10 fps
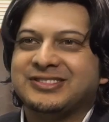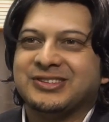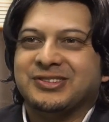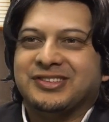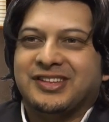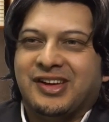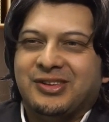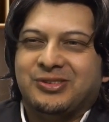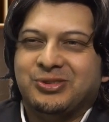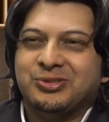so
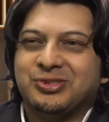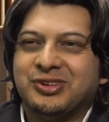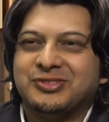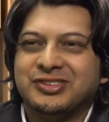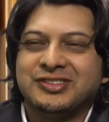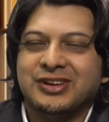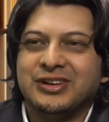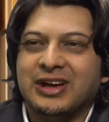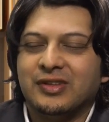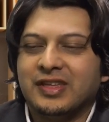you sort of just tone
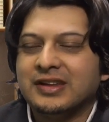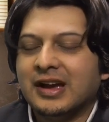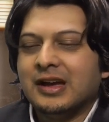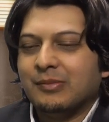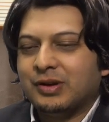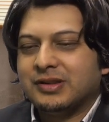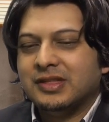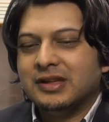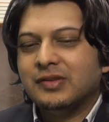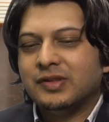down on that. But in
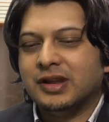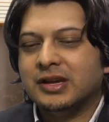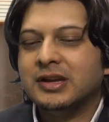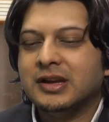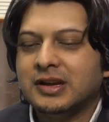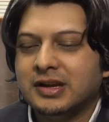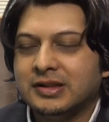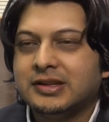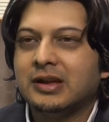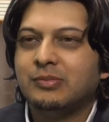the end of the day,
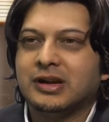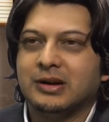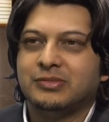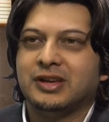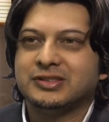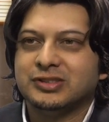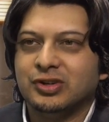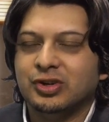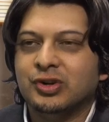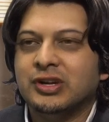it can become taxing
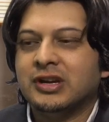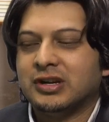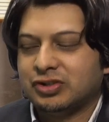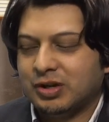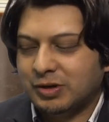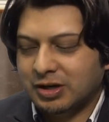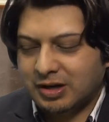on you. Shamaa,